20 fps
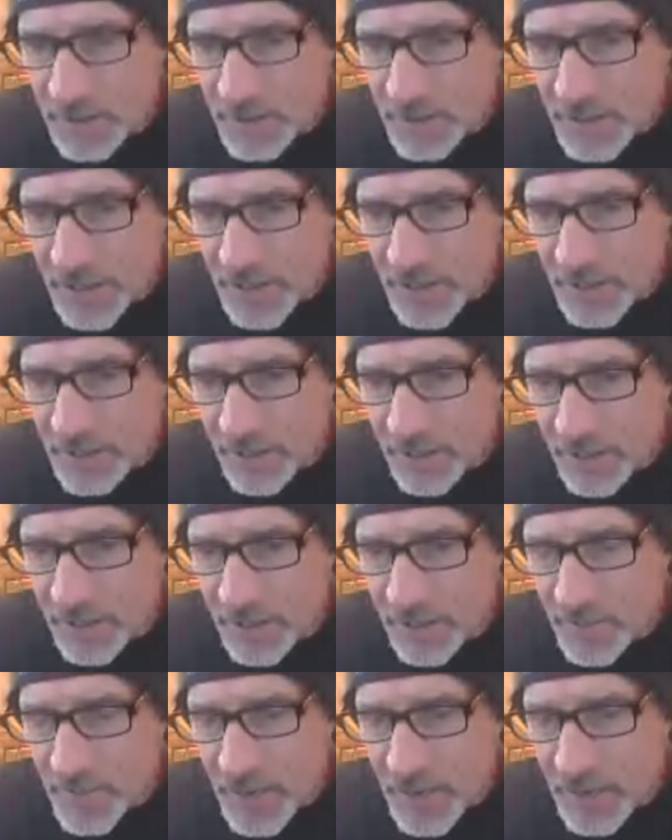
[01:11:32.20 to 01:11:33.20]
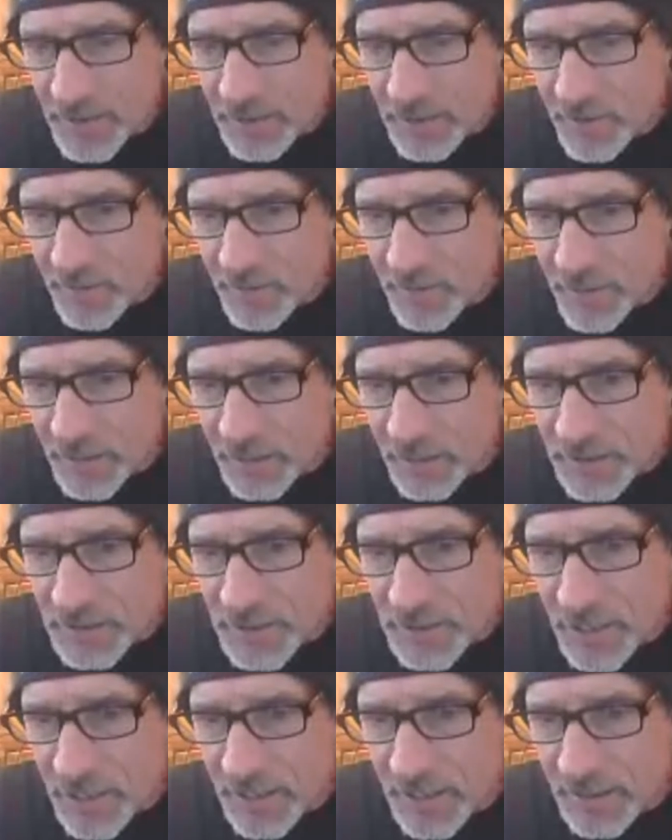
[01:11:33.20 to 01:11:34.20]
Just put your antenna
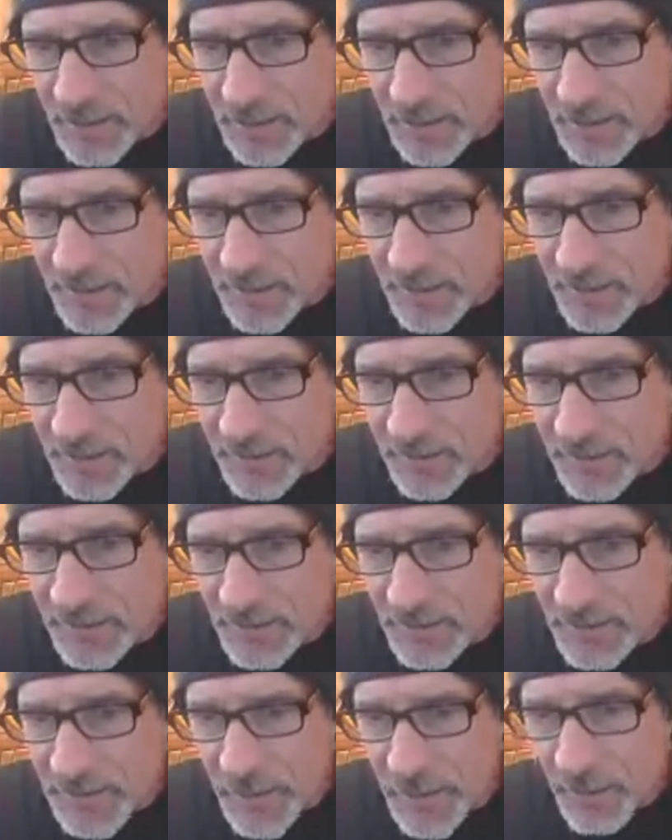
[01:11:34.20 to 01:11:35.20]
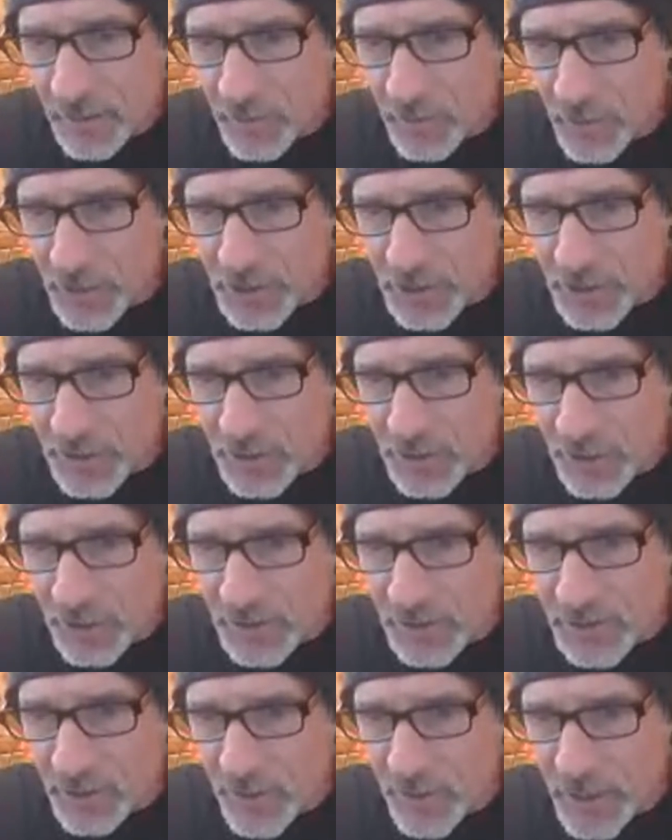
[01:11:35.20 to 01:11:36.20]
on a patio umbrella stand.
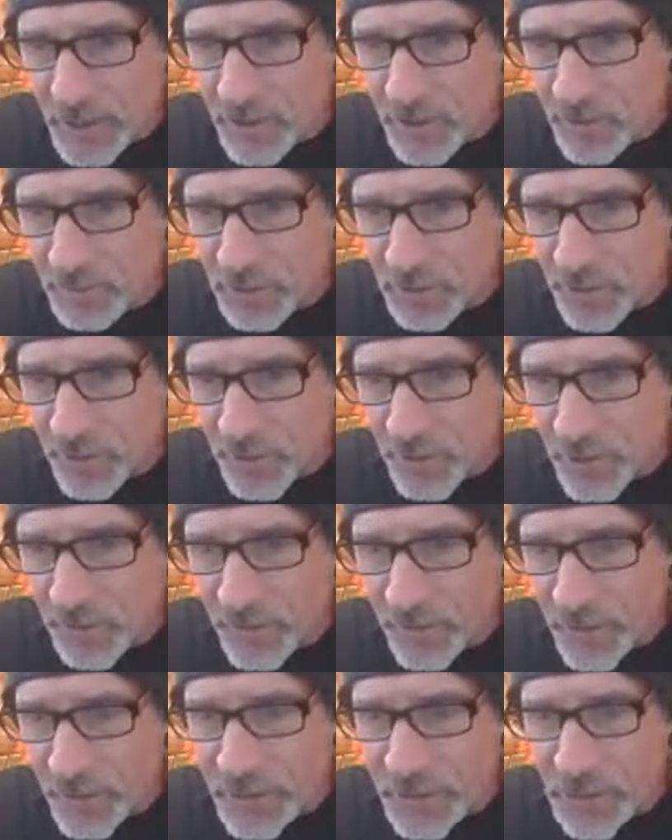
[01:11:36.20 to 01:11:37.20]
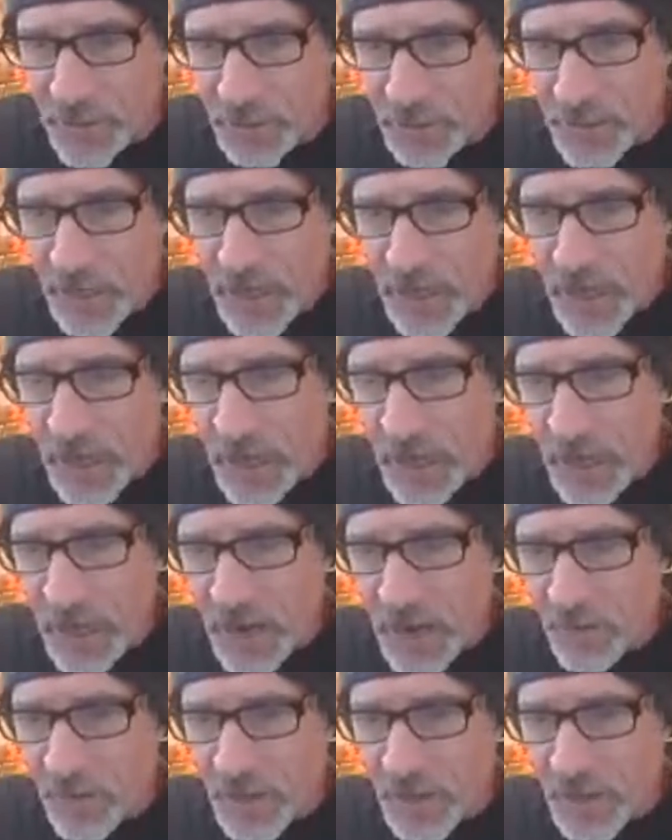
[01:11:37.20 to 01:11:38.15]
That would work too, as long as the wind don't blow it over.